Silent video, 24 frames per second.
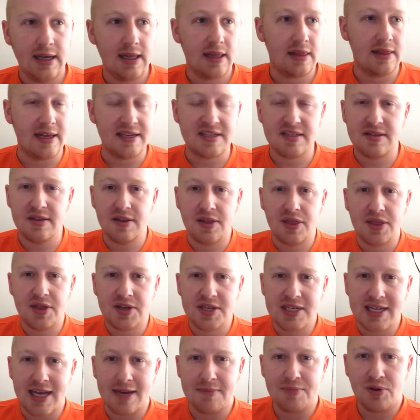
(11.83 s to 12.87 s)
Less than
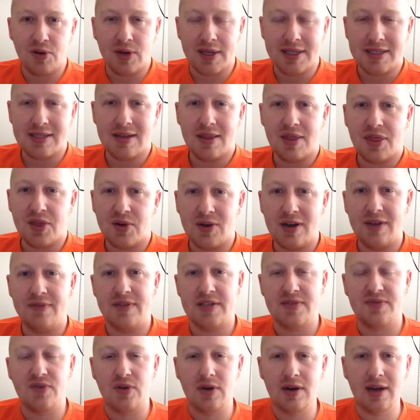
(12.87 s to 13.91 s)
10 points in 3 of
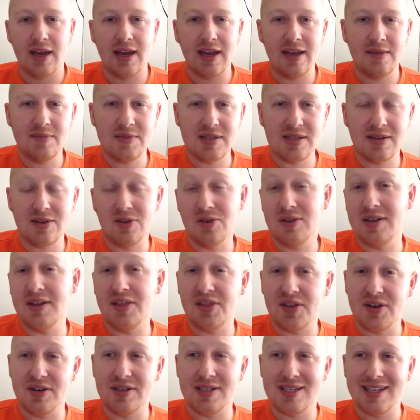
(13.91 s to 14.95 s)
his 4 games and only
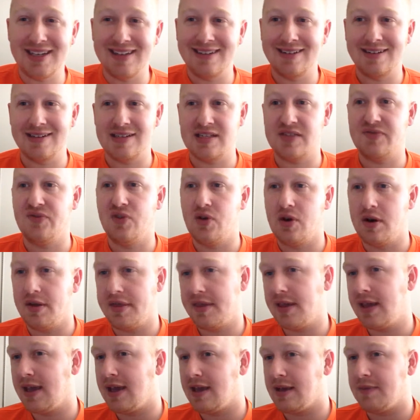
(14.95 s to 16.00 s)
13 in his
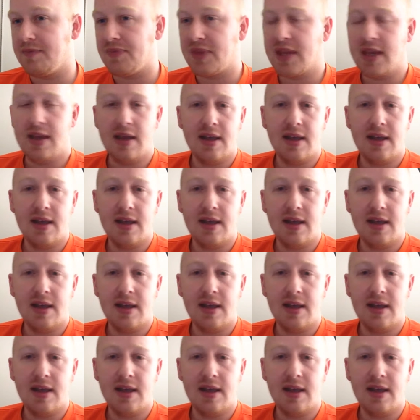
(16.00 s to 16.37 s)
4th game.